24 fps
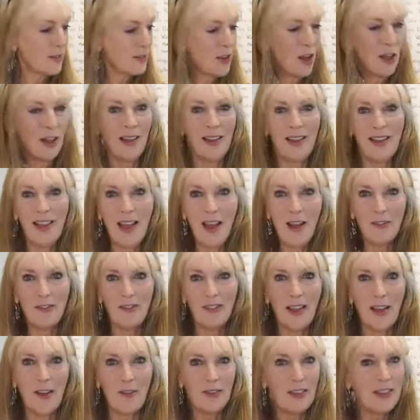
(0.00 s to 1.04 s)
all I have
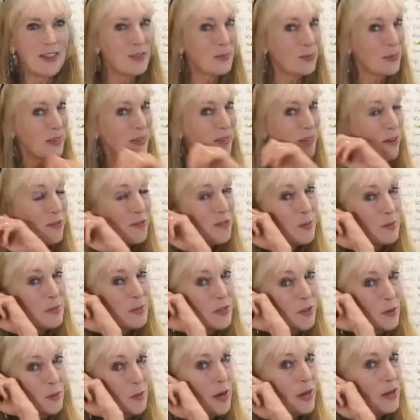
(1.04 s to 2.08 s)
left because we love them
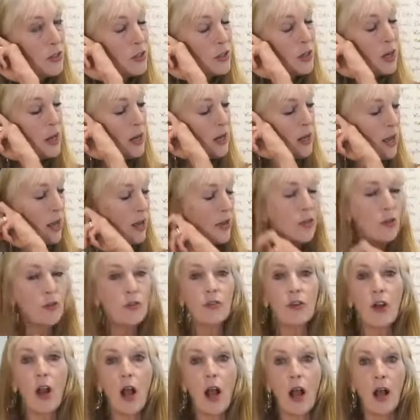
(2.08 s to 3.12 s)
so much. And those
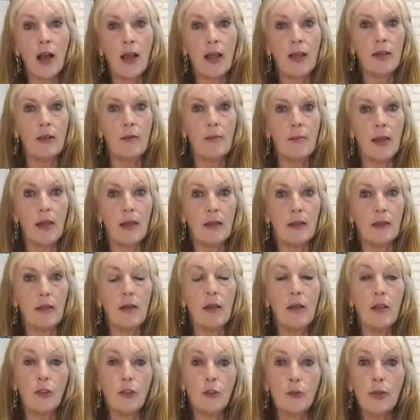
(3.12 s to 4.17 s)
are high in omega
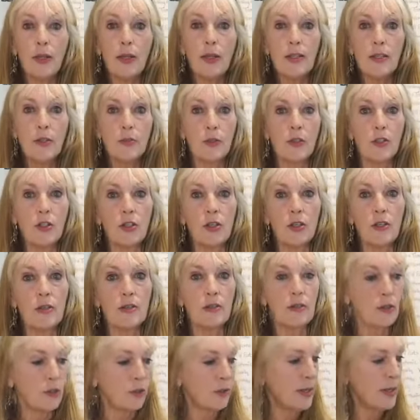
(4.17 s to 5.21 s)
3s, which
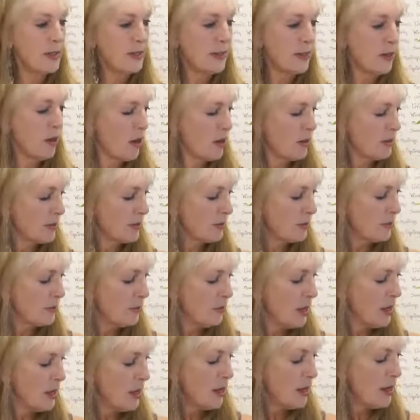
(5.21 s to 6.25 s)
is crazy awesome.
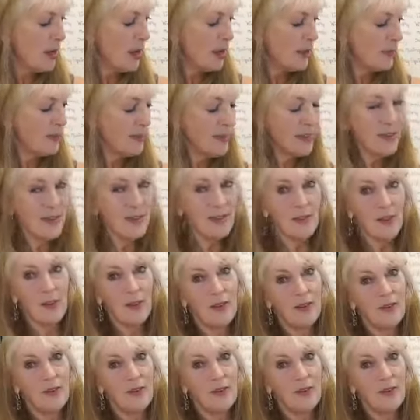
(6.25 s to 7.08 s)
And these are